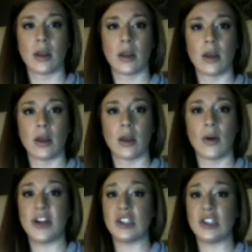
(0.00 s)
Or I just
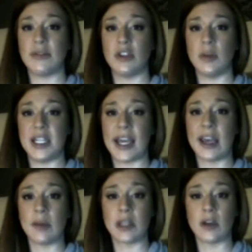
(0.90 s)
have too many tabs
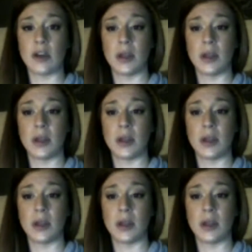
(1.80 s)
open.